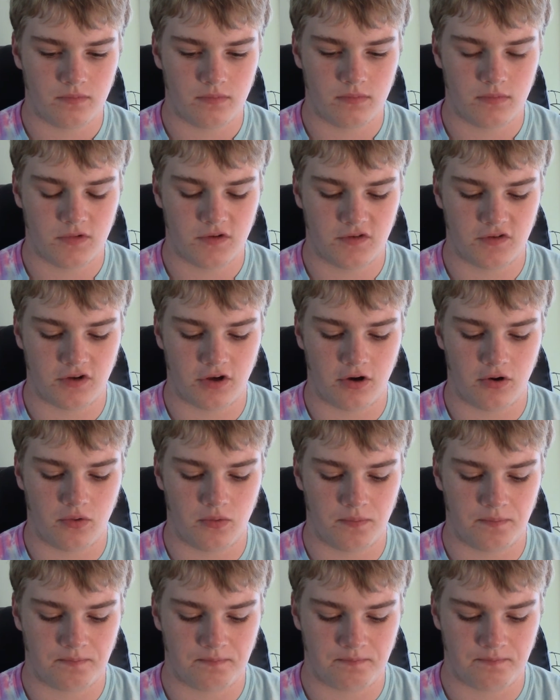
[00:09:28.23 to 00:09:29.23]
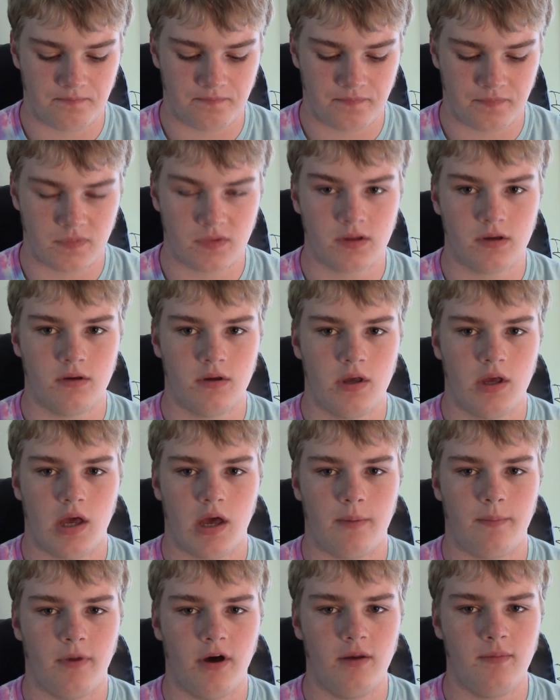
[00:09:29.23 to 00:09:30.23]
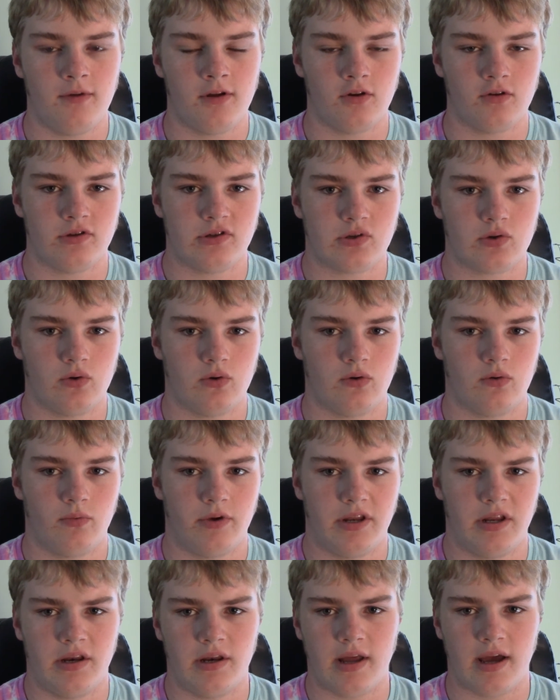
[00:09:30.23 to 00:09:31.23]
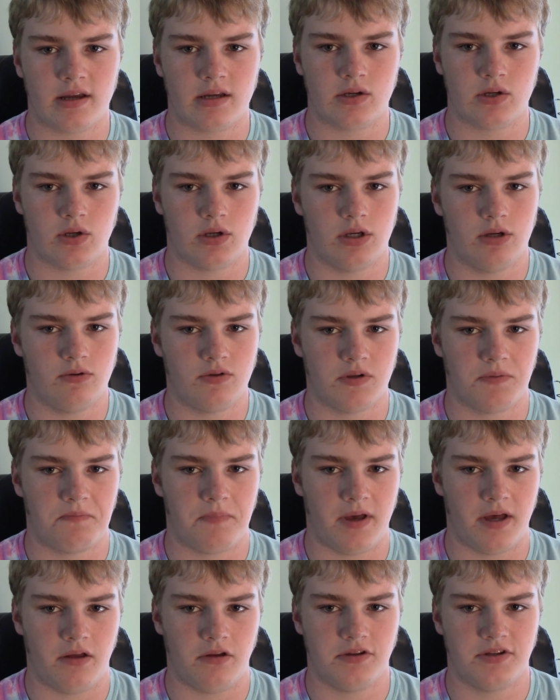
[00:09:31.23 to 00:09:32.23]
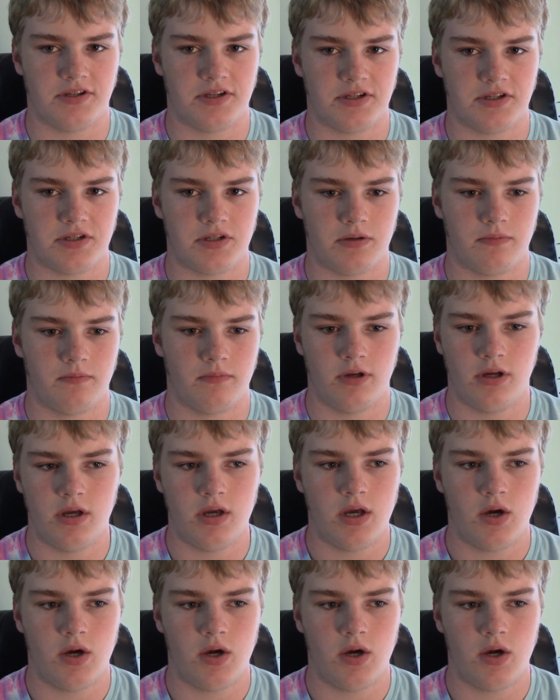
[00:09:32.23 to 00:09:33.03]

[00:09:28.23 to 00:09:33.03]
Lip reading: So at my middle school, we didn't actually use a bell system.